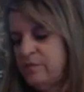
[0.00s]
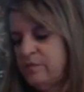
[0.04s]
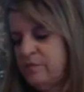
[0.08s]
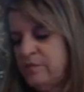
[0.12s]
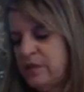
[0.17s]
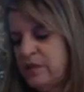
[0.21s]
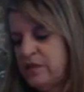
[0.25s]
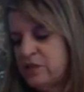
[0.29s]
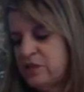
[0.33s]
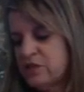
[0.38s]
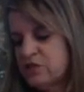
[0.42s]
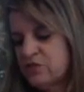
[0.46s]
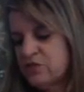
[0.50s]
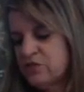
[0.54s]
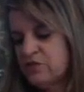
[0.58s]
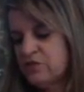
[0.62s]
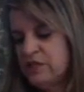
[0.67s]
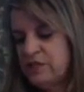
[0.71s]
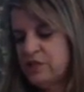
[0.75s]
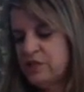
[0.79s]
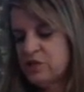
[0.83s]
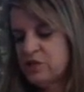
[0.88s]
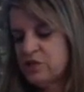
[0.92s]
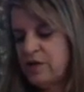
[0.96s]
my
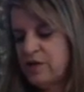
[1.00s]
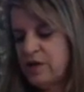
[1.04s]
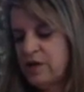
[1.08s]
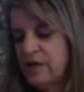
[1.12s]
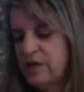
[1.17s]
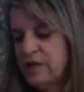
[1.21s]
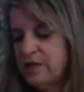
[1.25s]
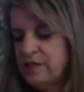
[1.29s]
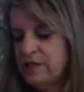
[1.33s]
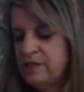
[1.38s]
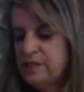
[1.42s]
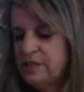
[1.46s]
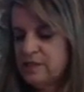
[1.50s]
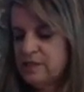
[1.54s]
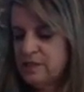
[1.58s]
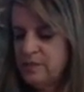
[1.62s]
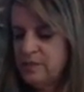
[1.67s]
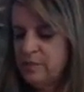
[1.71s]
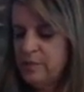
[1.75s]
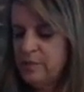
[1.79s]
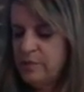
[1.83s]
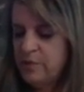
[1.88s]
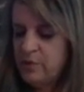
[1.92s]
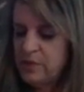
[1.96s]
tree trunk, it needs a
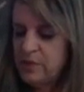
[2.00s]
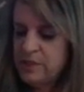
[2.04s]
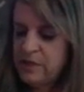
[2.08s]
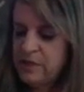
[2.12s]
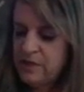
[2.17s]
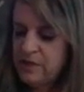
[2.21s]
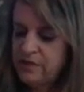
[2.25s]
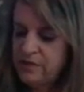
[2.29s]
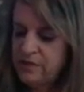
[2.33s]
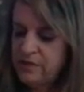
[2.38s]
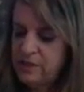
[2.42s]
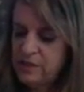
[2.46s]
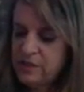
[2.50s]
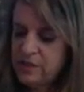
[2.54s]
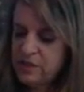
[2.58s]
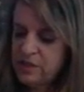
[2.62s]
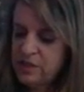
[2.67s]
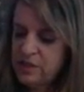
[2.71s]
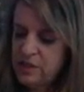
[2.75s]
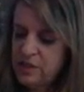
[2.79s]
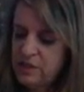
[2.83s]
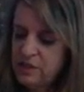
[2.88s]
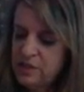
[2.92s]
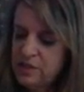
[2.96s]
little bit more
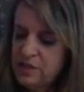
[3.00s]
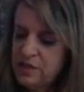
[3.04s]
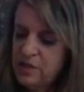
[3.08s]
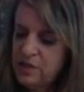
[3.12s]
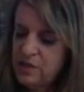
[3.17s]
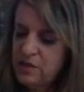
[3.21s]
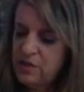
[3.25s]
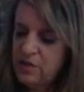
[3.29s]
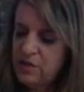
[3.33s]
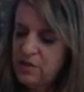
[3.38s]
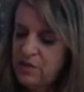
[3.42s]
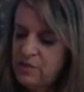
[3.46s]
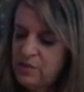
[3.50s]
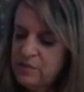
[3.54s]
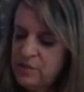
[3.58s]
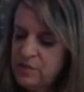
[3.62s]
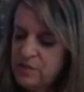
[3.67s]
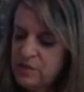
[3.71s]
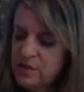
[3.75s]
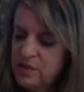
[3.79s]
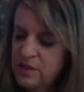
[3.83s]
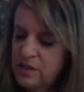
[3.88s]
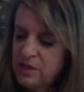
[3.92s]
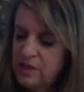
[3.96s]
definition, so I'm
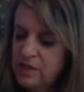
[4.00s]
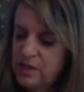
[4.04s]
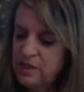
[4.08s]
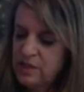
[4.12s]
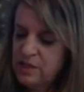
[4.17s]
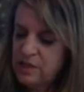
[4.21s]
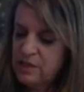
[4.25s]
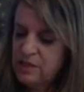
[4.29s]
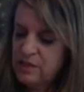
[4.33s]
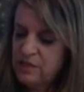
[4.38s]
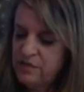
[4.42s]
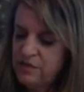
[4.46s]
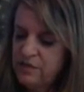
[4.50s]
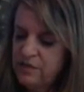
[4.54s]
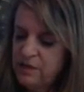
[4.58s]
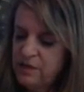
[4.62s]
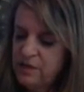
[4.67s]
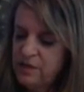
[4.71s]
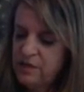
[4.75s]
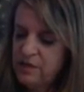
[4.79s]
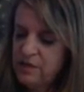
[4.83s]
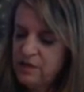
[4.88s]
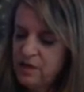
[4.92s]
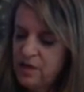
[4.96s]
just going to, in a
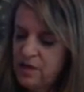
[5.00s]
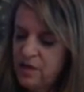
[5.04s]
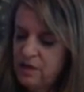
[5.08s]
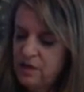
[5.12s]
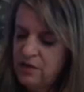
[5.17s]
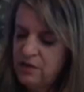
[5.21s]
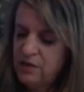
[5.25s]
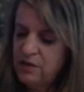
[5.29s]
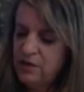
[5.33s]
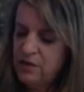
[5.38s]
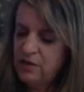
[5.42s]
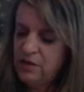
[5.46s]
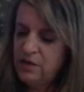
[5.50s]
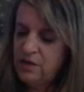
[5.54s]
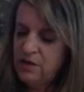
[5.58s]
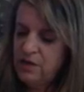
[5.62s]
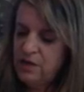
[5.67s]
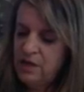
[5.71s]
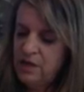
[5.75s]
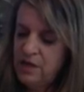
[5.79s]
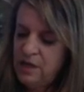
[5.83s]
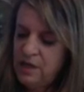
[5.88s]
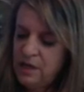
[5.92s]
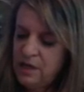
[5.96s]
different color,
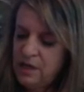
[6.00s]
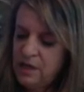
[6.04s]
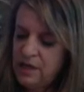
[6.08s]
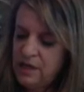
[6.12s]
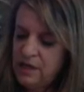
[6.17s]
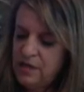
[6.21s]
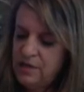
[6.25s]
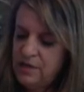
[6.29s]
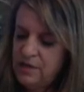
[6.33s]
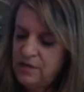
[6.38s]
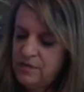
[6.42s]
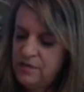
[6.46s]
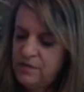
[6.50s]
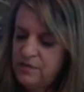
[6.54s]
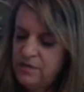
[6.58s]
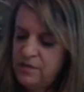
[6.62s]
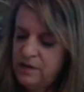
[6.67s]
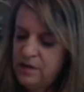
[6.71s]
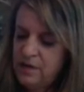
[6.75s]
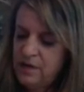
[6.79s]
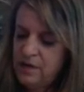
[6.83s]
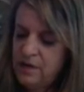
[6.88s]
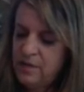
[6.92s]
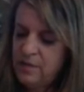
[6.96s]
kind of
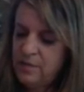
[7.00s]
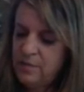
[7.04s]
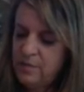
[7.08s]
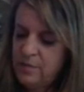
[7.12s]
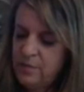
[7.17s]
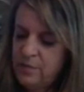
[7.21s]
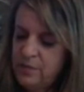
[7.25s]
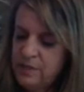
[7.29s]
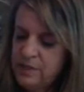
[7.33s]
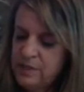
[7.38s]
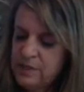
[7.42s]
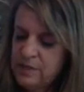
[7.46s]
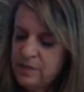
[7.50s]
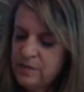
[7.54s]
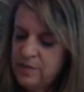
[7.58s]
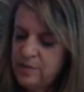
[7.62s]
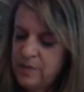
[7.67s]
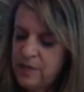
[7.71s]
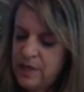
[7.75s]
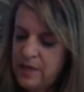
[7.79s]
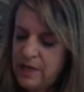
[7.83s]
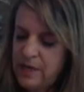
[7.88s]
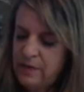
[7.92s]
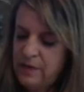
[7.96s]
put some
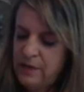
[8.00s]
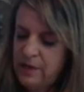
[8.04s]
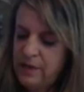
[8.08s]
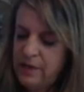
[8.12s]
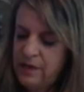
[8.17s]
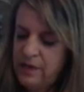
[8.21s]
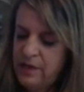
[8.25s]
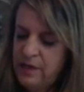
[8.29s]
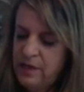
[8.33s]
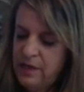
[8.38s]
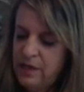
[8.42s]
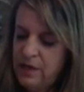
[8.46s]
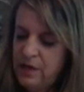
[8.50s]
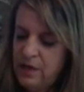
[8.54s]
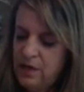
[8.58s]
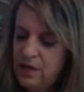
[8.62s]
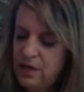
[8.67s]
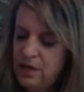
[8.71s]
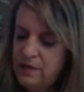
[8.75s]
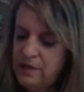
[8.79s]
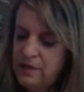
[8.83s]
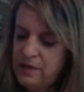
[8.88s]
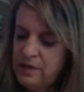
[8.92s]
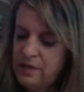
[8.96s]
highlighting
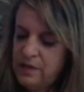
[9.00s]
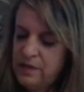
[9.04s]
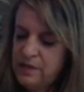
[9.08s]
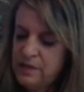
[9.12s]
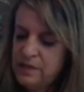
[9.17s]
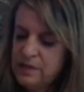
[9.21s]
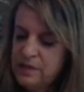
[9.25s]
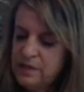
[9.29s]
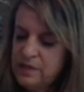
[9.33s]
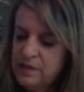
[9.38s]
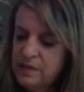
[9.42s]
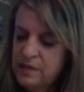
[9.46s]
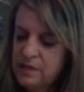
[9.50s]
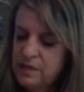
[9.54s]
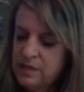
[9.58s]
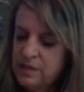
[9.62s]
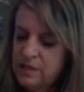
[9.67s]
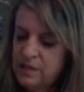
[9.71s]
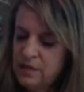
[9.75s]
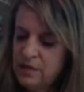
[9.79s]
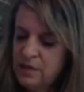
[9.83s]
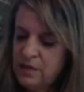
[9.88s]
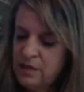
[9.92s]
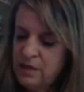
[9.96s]
on this,
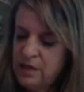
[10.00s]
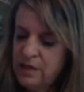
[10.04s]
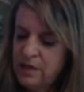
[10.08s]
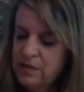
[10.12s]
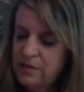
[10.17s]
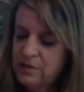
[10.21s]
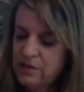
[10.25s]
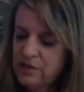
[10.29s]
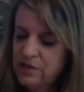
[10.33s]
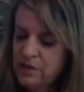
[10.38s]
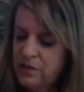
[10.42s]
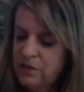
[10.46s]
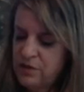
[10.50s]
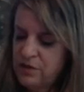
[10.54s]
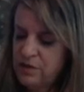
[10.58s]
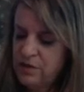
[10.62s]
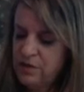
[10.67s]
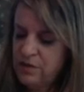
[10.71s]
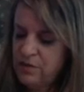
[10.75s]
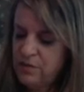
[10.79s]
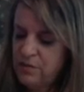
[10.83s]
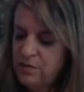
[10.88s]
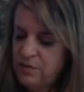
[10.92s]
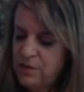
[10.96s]
kind of show
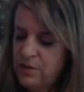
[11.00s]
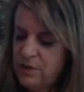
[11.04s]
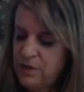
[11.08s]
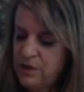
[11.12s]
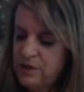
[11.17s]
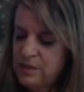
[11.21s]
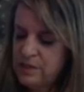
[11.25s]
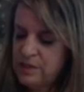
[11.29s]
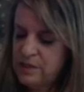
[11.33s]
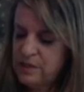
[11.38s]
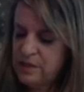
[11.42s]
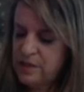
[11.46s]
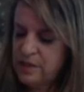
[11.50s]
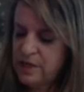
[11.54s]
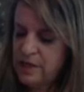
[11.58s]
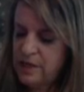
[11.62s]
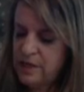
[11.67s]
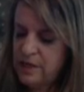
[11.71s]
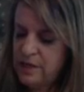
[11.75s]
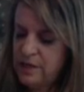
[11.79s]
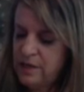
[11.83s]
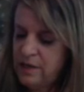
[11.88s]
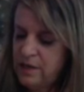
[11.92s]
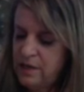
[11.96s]
you where I did
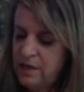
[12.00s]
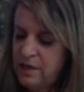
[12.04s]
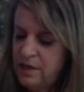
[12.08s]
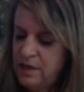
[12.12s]
that.